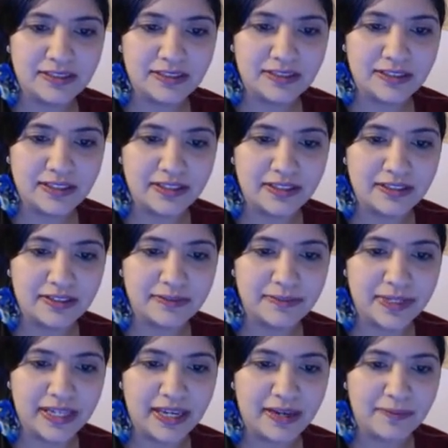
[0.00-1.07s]
And then
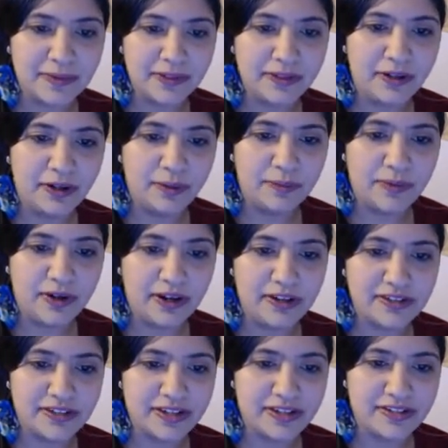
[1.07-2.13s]
became the long
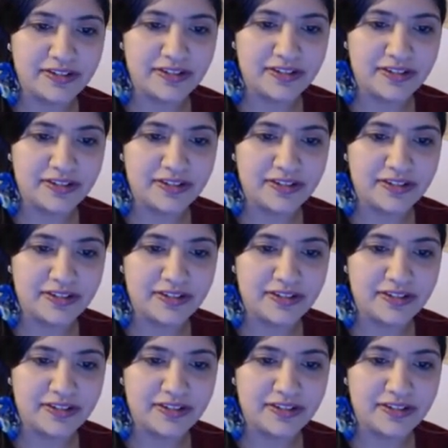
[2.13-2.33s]
process